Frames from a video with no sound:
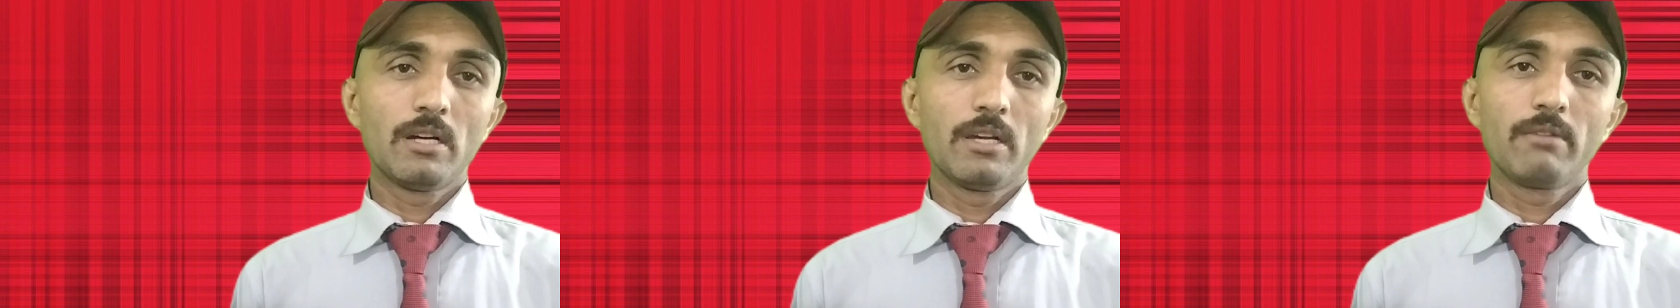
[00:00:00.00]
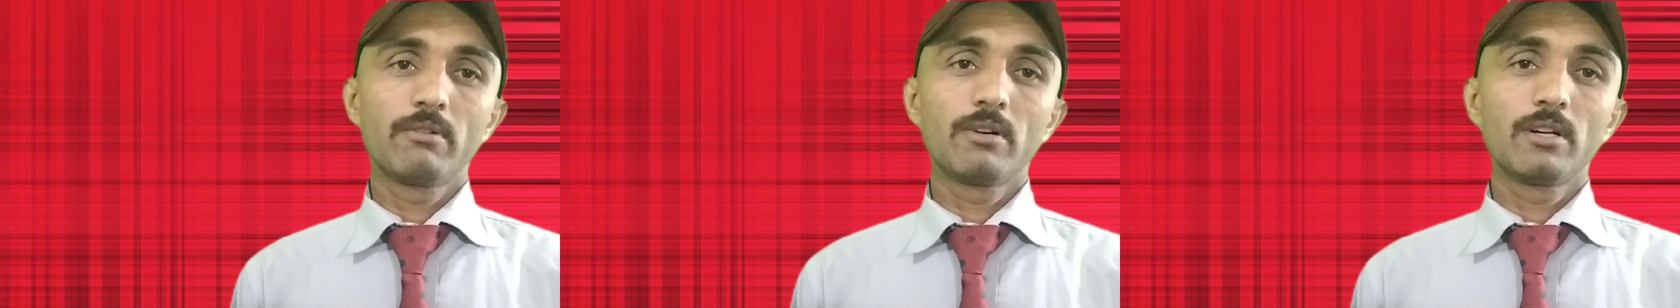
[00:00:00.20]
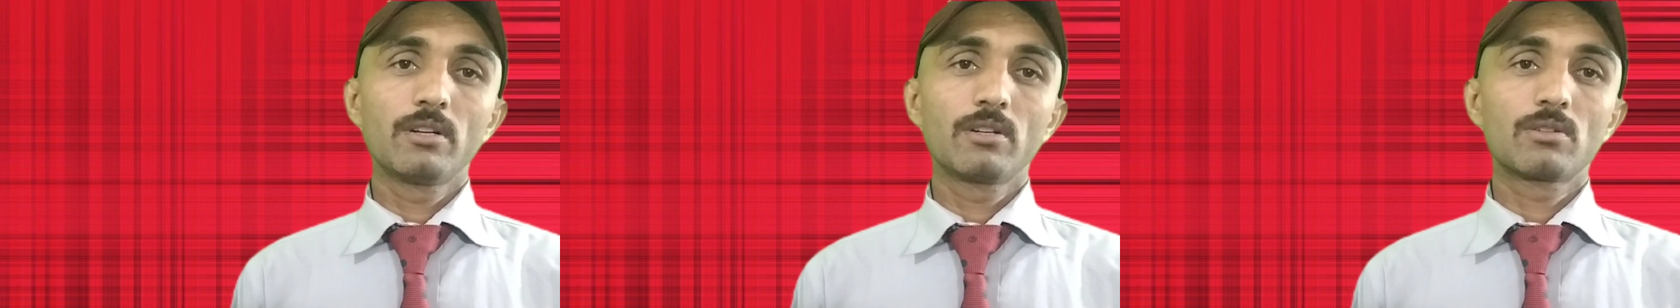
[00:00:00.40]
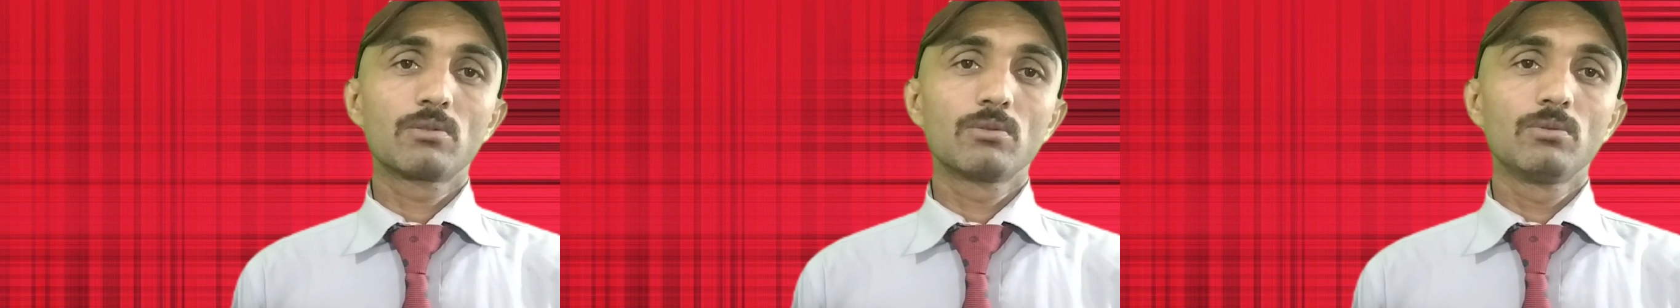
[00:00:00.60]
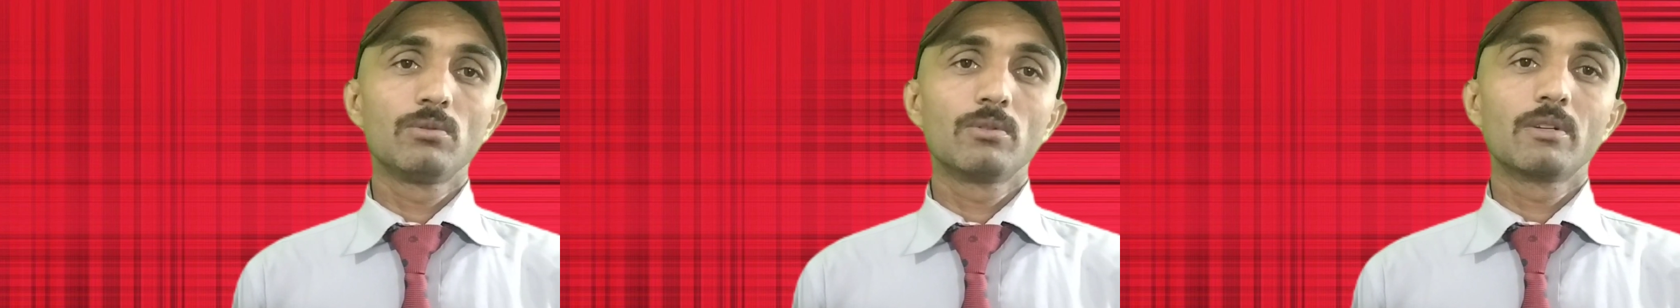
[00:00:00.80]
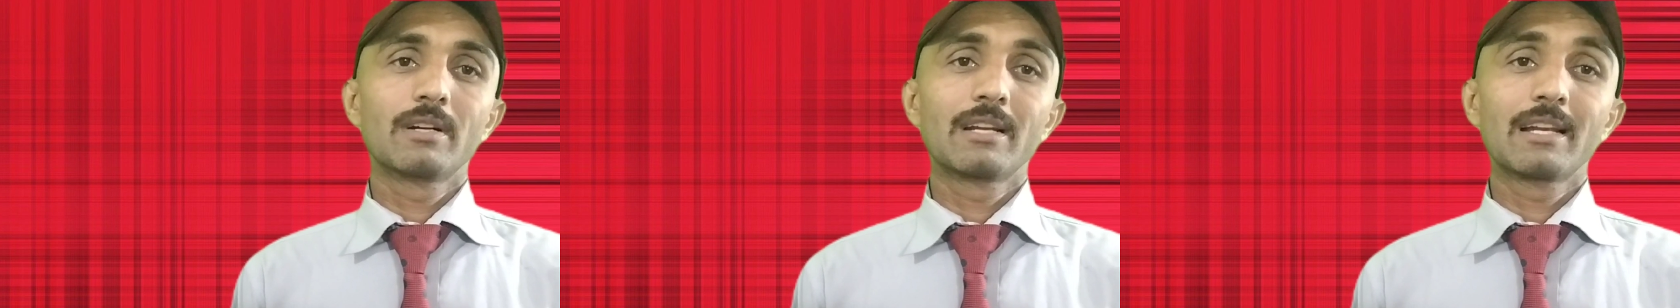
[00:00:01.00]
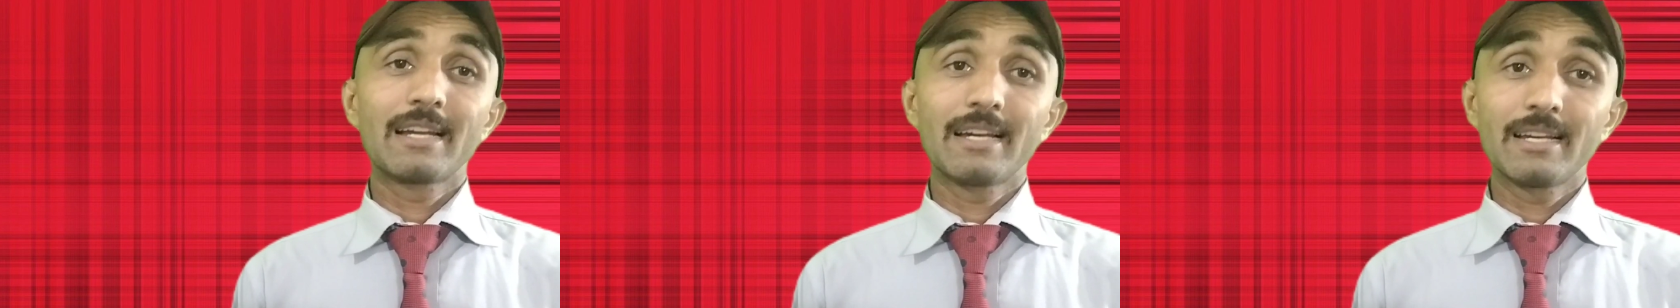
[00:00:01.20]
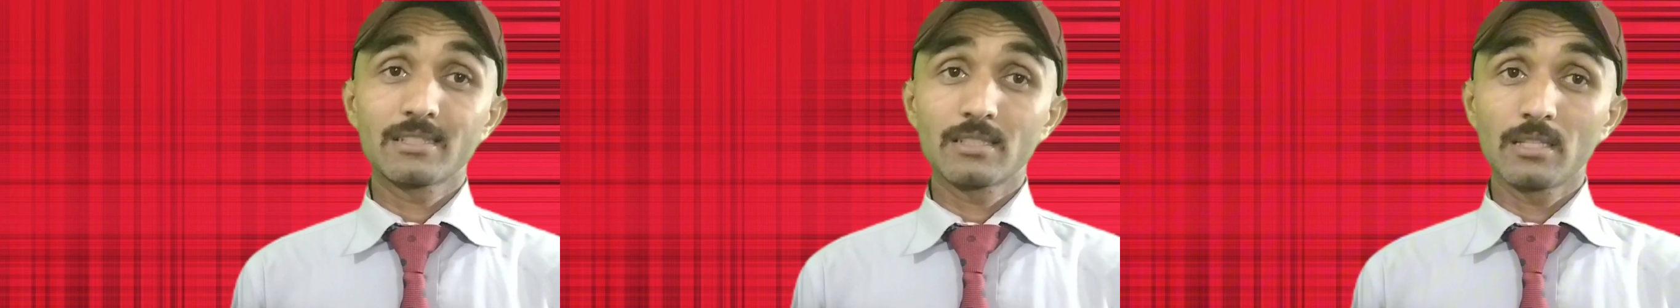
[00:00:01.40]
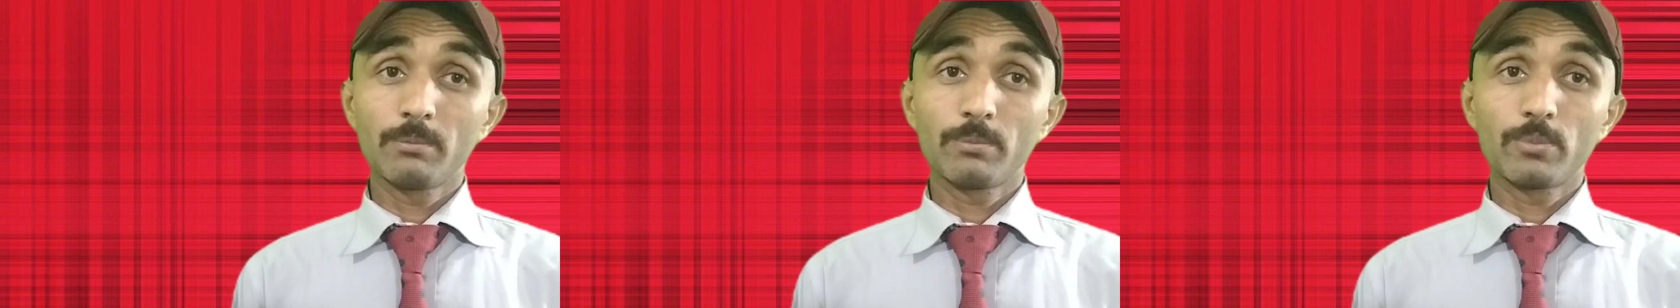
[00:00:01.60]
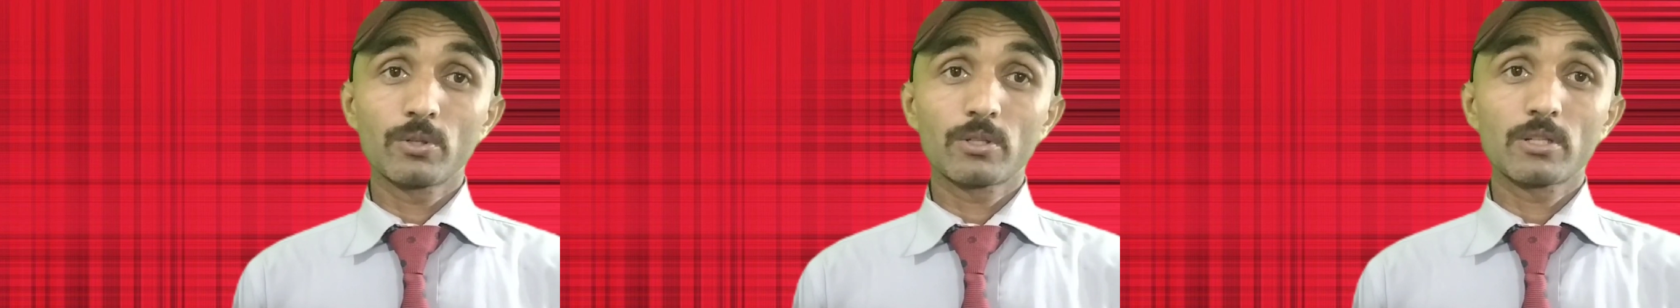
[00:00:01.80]
I want to realize the
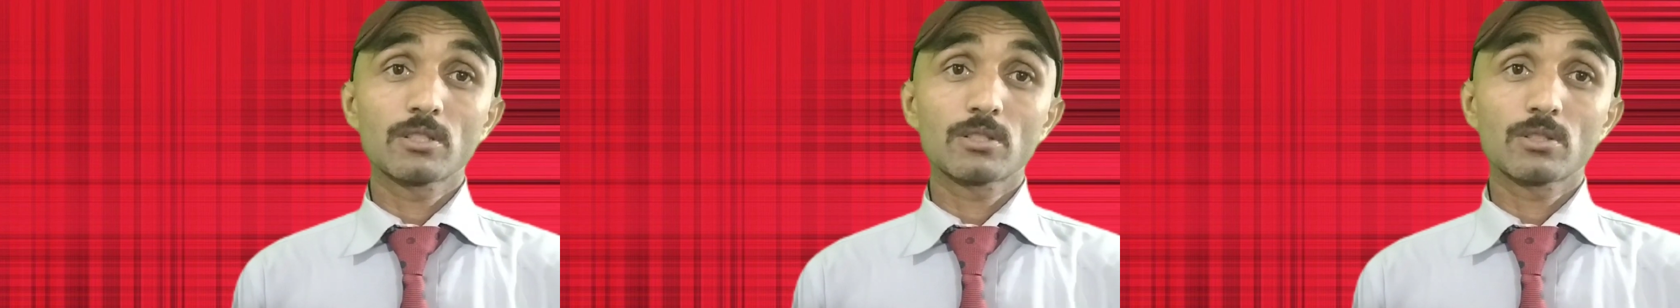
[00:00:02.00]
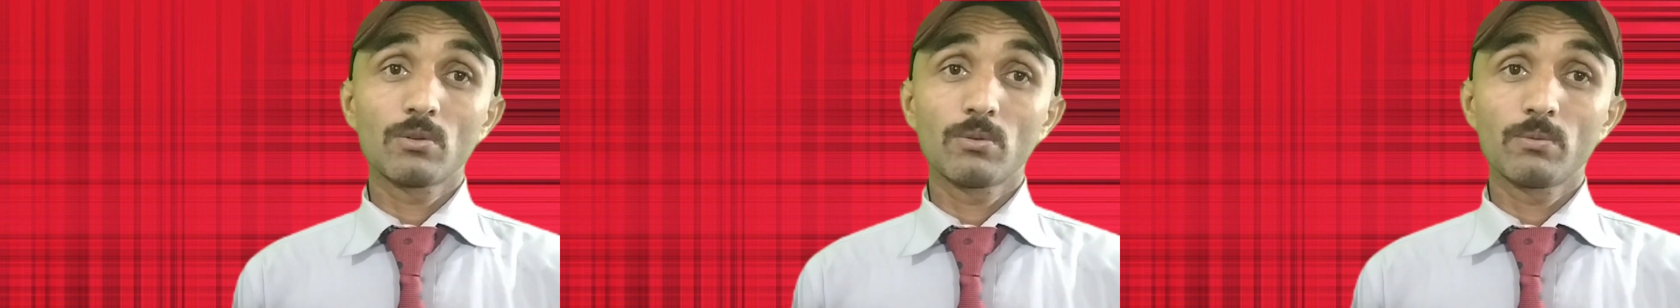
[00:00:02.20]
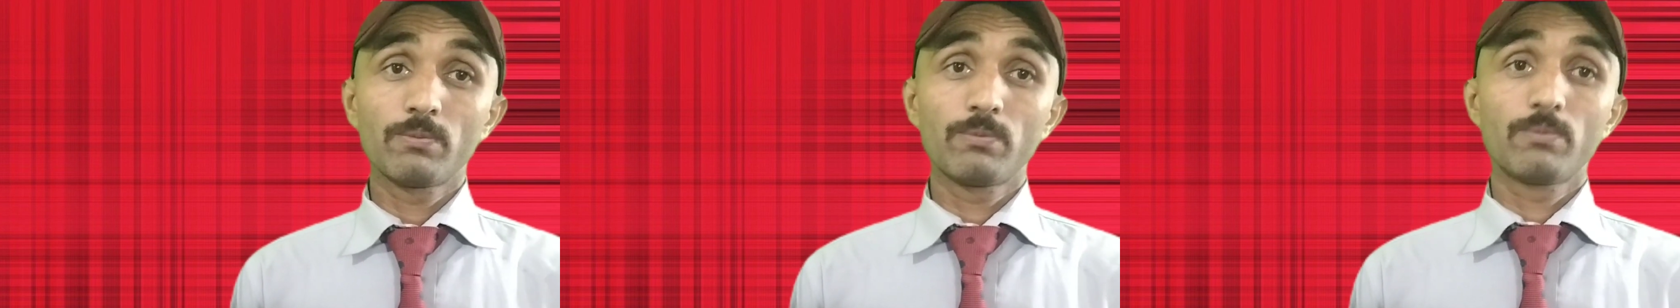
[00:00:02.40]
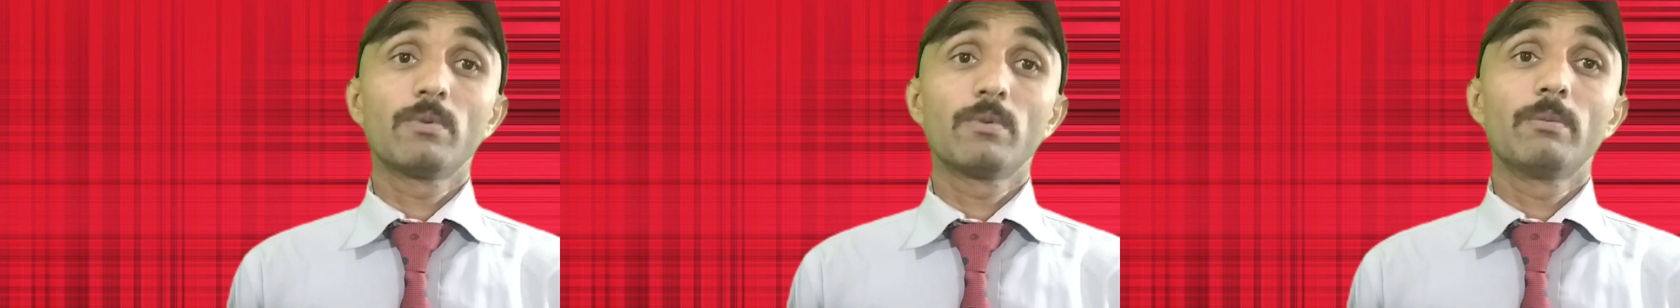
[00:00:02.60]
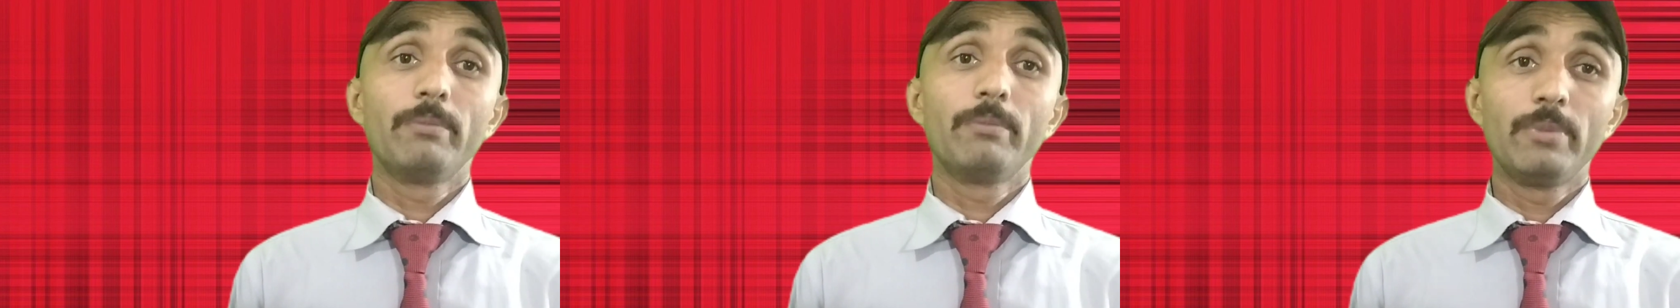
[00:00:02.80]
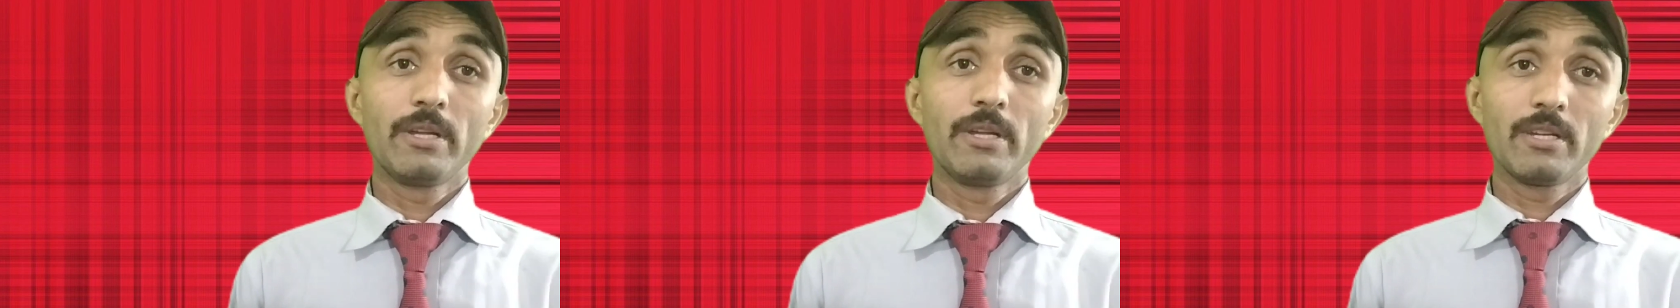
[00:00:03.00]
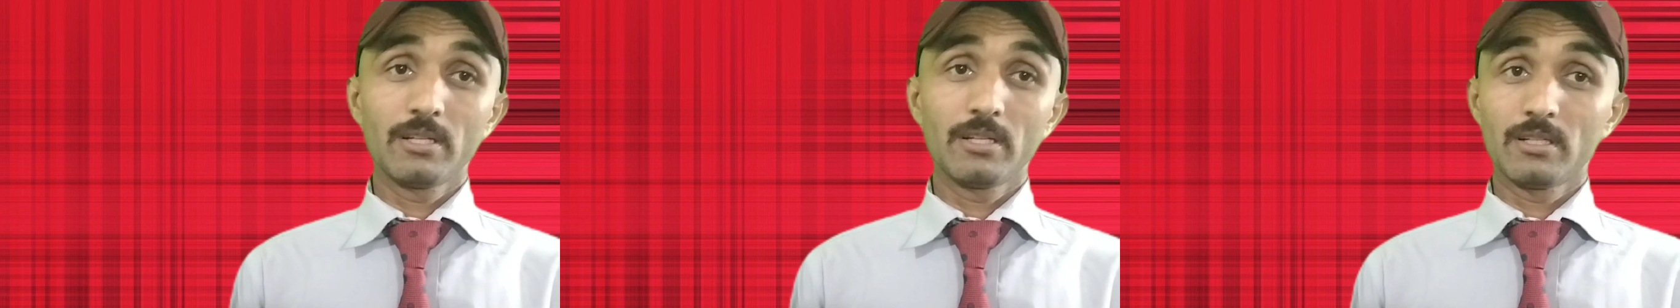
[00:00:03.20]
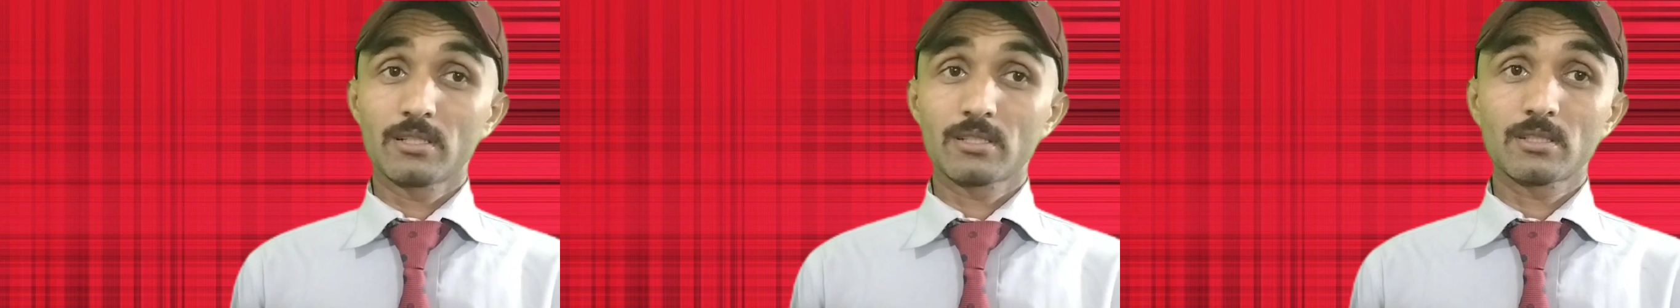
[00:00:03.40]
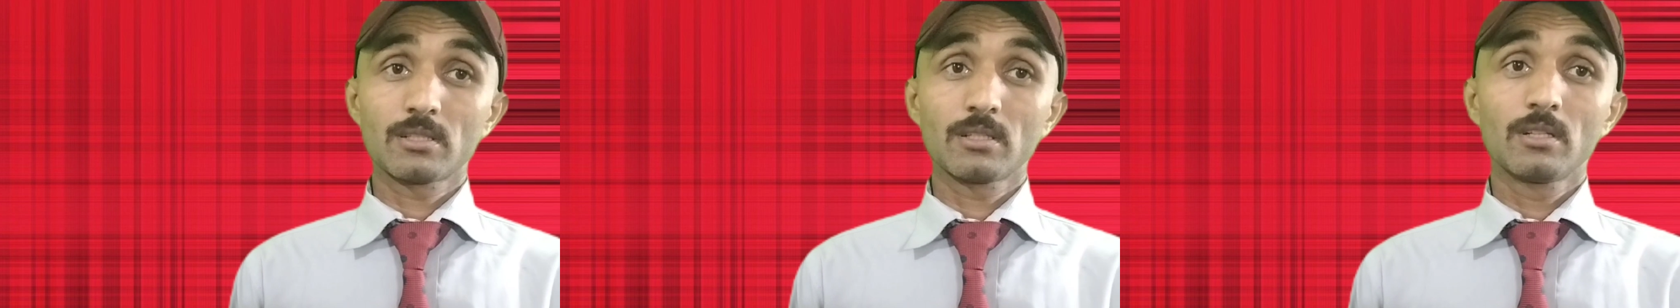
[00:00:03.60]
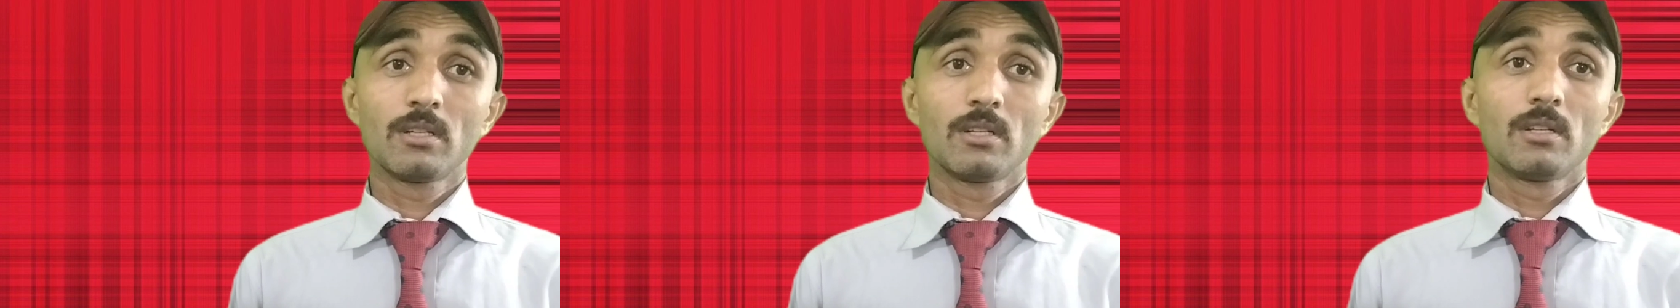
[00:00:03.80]
importance of barriers,